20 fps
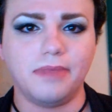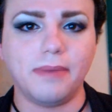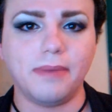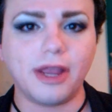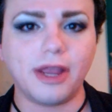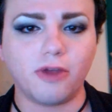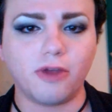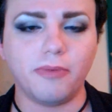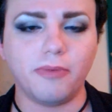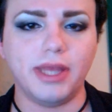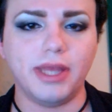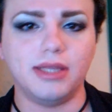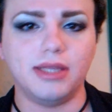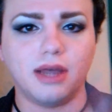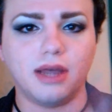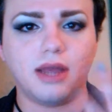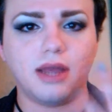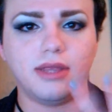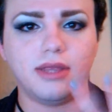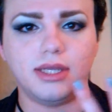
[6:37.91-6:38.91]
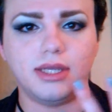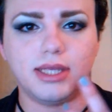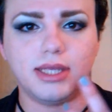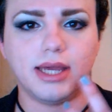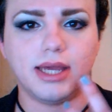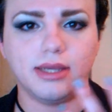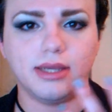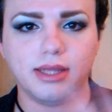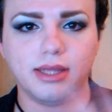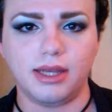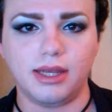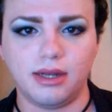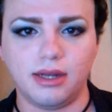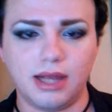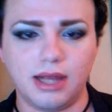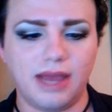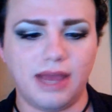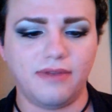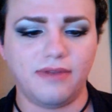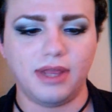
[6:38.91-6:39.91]
micro beads on the design, and then
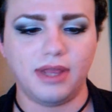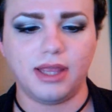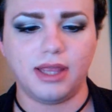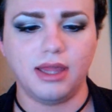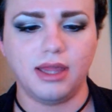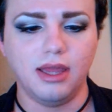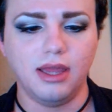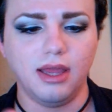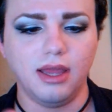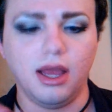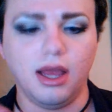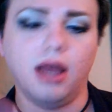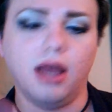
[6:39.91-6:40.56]
it'll have like